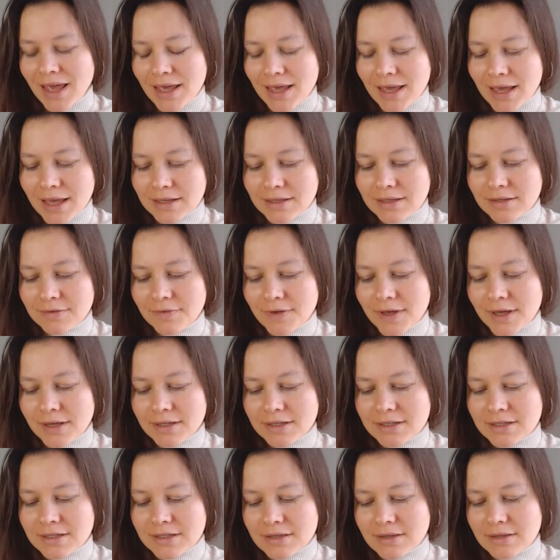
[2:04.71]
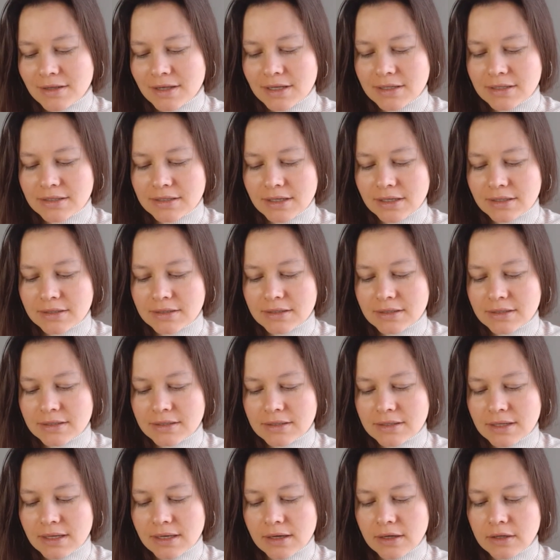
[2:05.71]
And in fact, this text
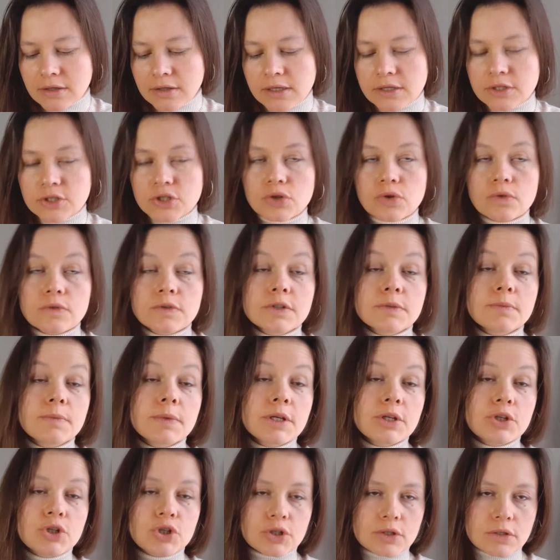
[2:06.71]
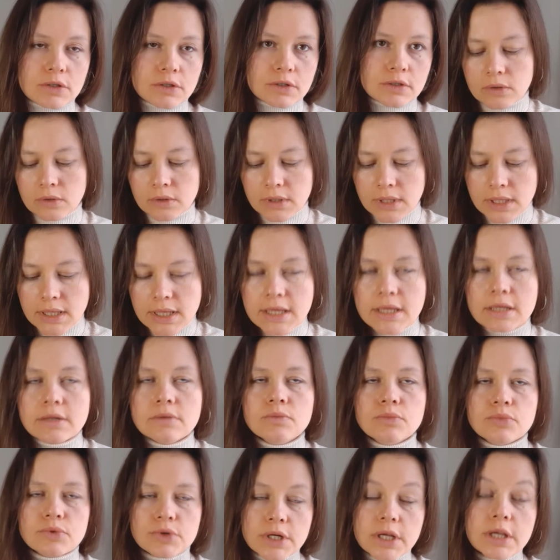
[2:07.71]
is a collection of speeches
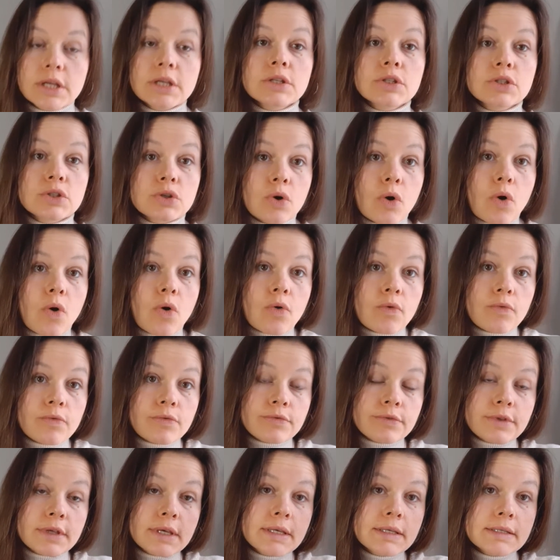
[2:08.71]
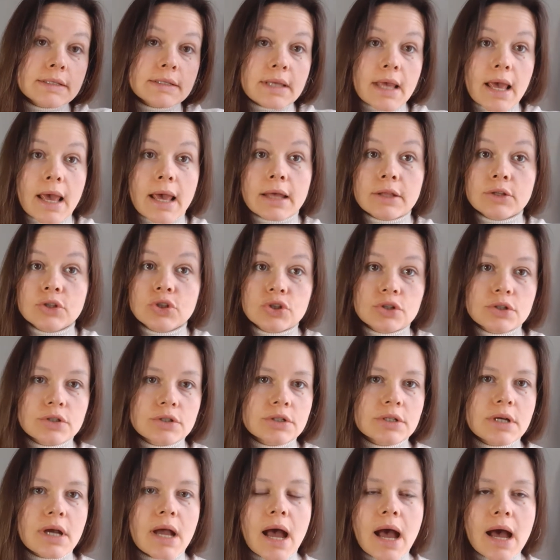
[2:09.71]
in praise of this
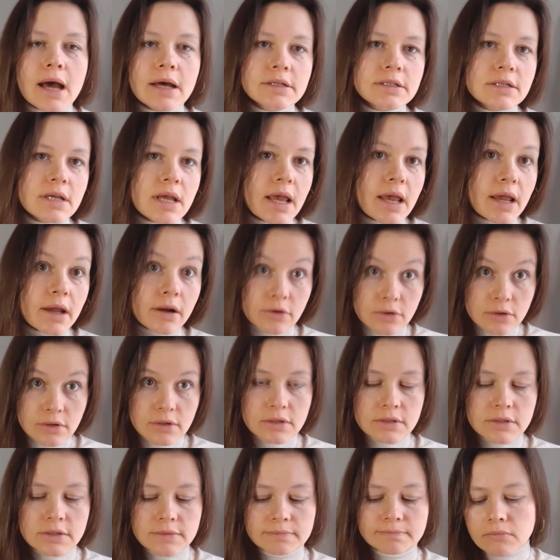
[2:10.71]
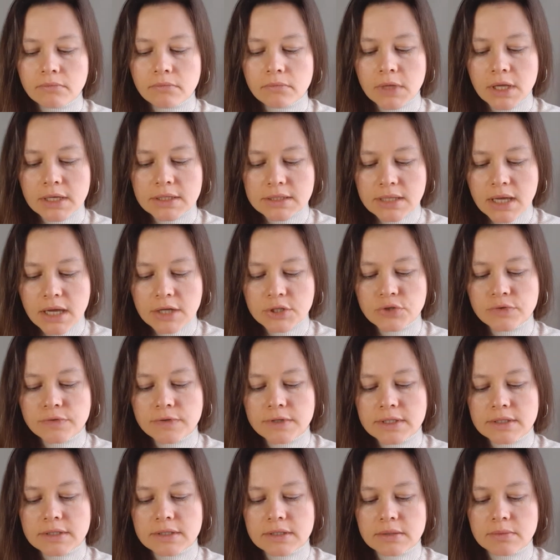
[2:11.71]
ancient god Eros, such
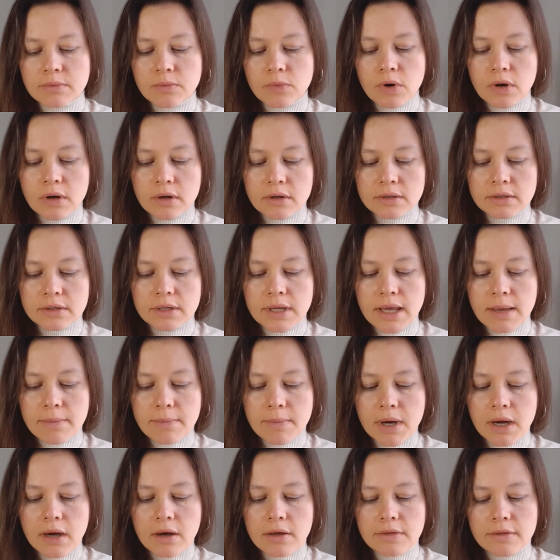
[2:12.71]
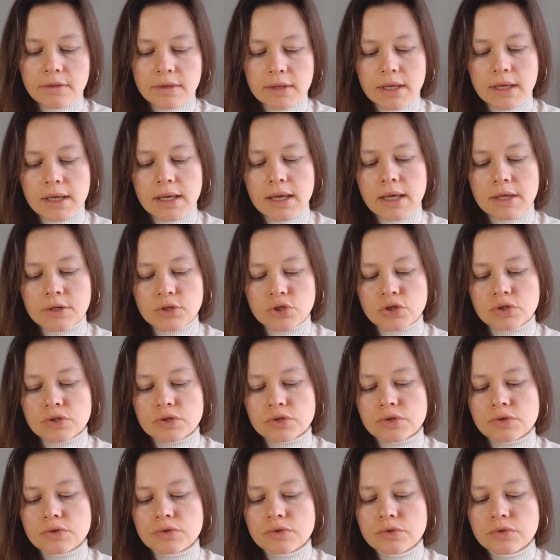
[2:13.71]
feasts among, among the
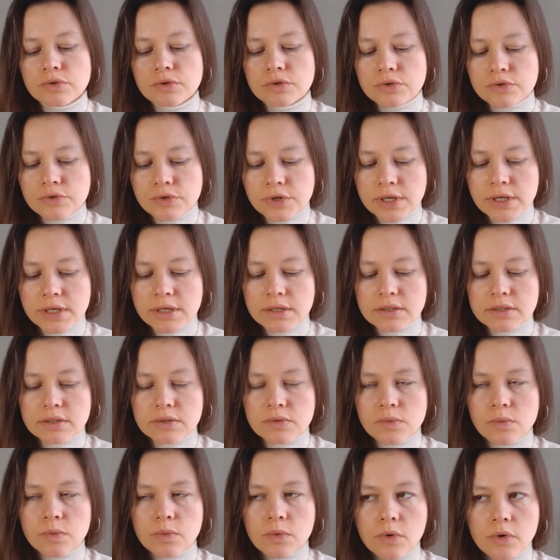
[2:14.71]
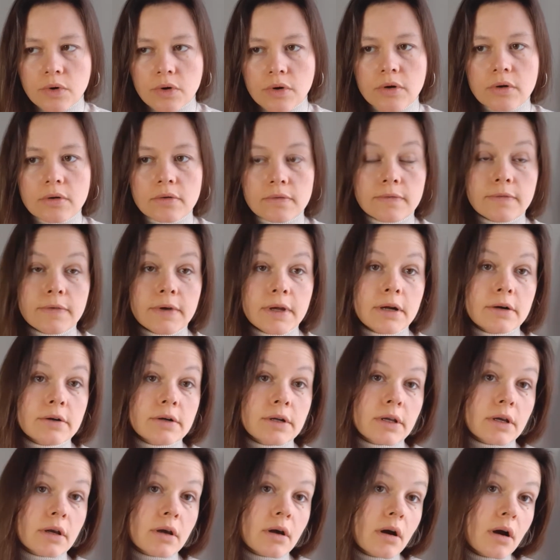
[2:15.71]
ancient Greeks were
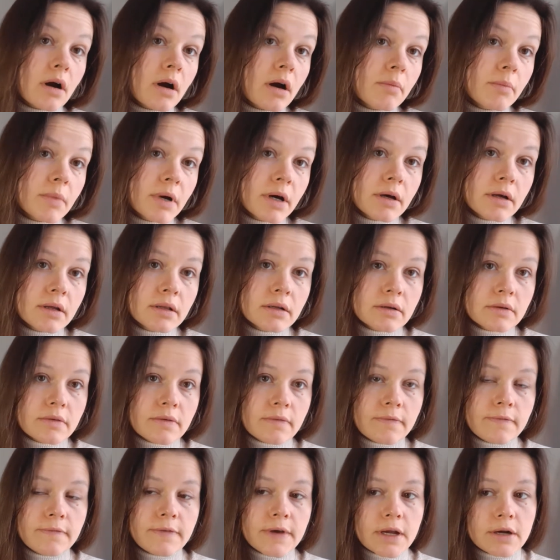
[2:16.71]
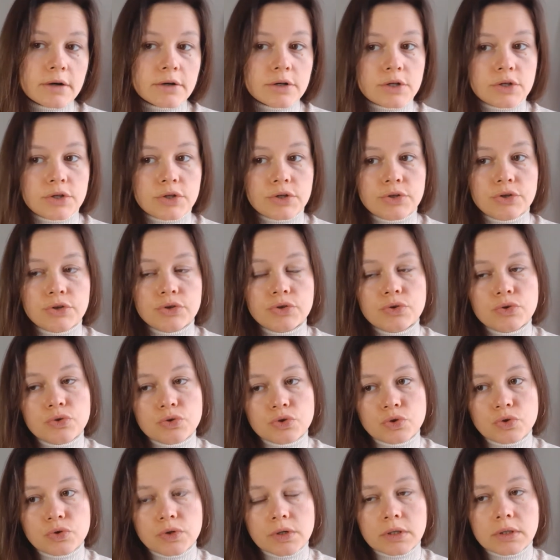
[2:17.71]
very common, very
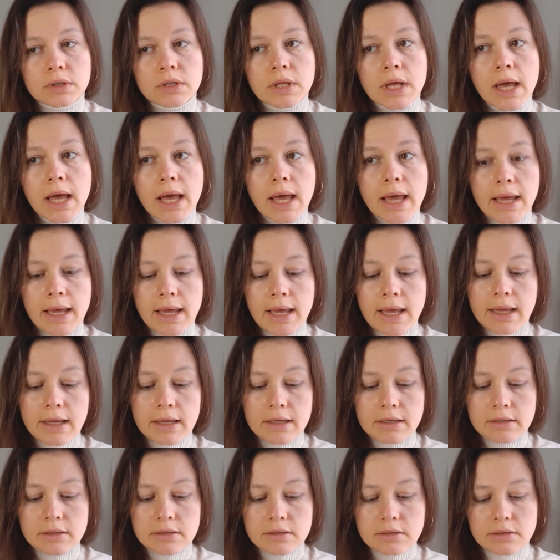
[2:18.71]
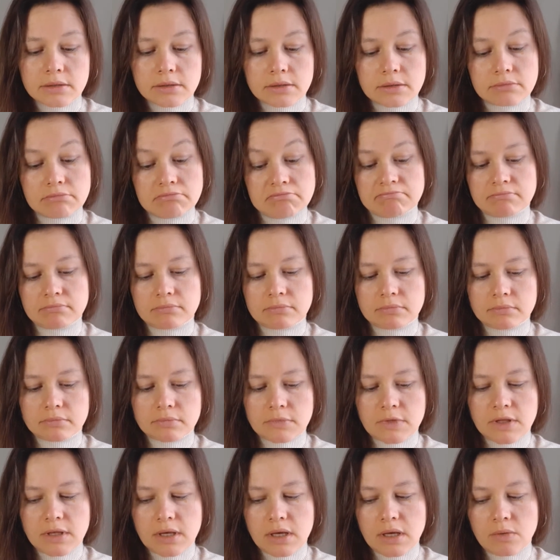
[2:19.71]
usual, and
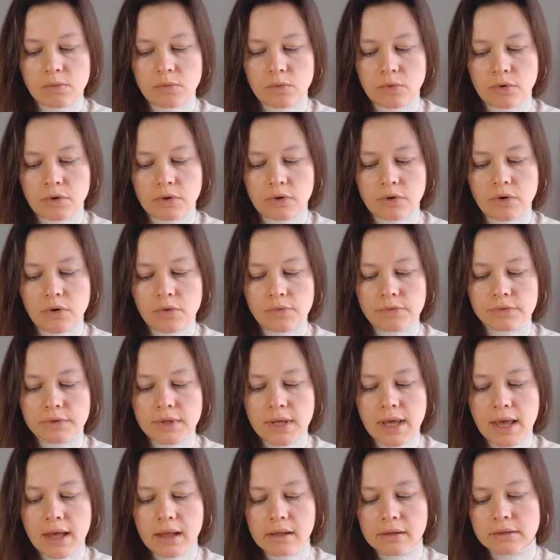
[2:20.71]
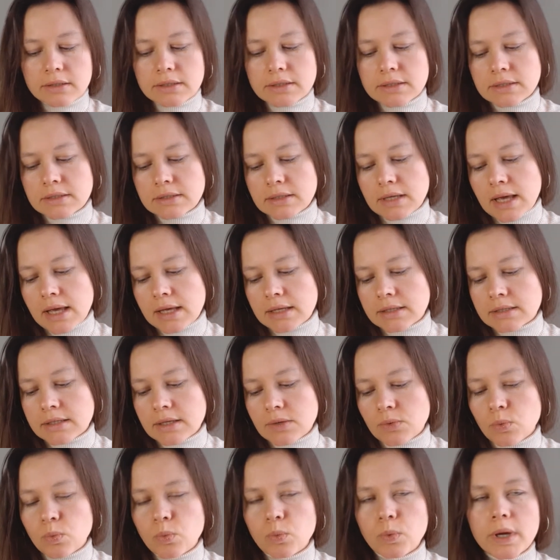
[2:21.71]
um, they were often held as
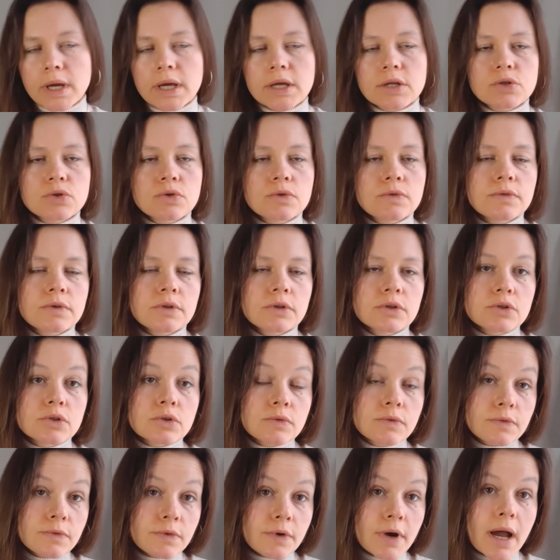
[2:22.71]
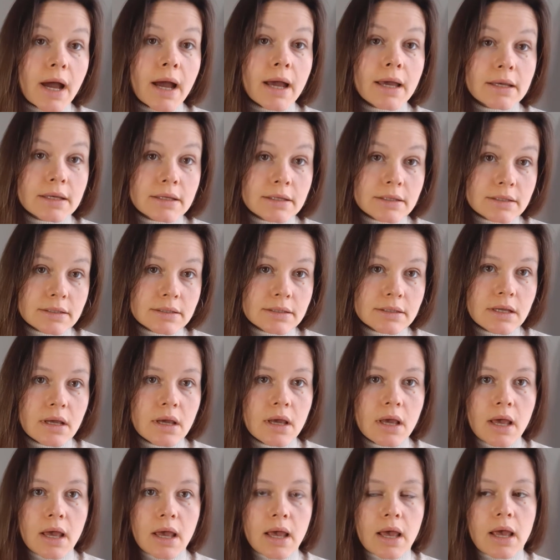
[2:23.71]
a way to philosophize
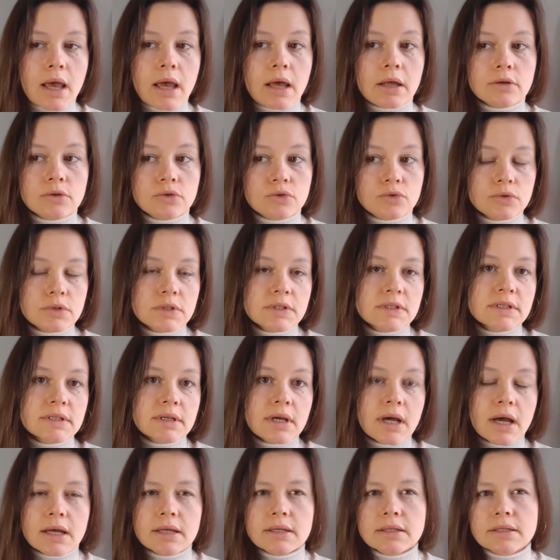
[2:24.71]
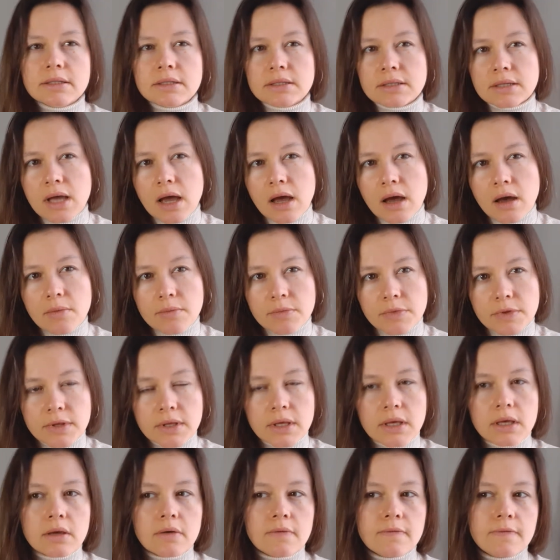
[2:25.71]
and to discuss
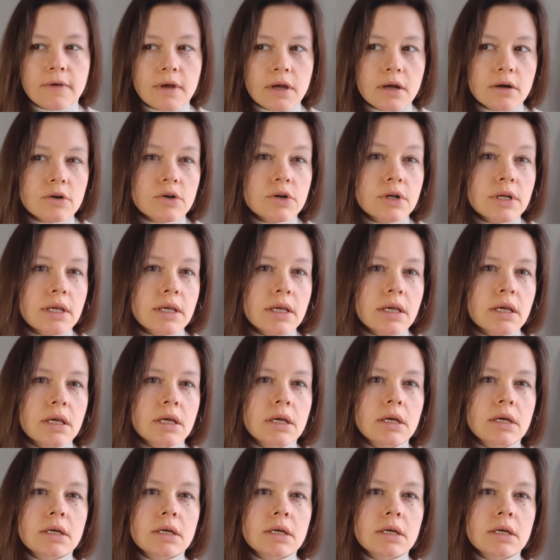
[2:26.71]
something very